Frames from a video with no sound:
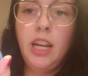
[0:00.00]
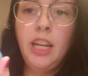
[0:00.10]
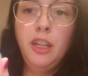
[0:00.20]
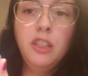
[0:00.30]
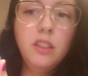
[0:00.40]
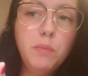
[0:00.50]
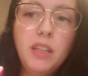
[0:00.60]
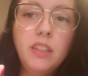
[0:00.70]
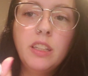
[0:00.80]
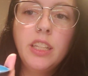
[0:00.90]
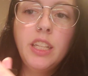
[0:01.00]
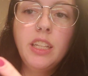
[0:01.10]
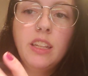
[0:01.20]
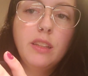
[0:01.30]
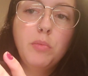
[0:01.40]
And you just basically,
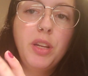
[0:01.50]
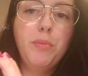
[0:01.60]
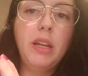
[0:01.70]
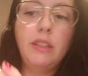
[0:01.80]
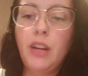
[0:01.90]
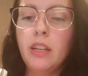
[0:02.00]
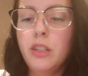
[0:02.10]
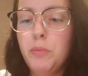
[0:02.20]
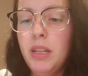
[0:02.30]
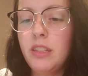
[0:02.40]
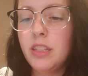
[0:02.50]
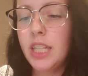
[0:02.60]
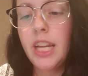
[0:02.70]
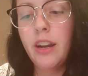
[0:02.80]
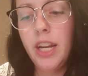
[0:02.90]
this will be your best friend. You basically
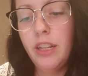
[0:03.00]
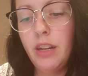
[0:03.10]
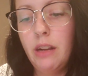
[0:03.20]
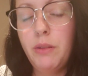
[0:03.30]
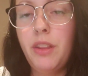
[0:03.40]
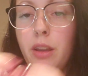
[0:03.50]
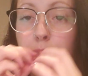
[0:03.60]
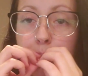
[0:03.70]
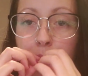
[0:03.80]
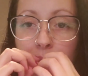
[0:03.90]
carry it around with you.